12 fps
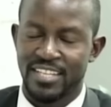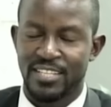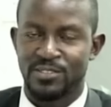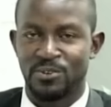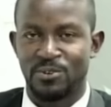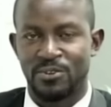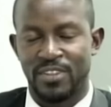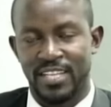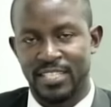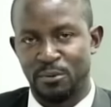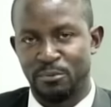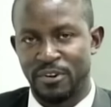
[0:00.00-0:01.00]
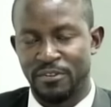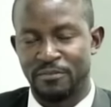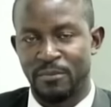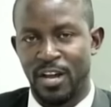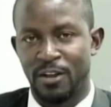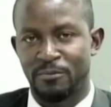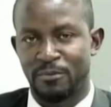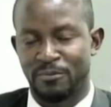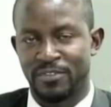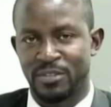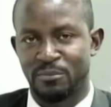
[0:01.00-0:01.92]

So that's a brief bio of Professor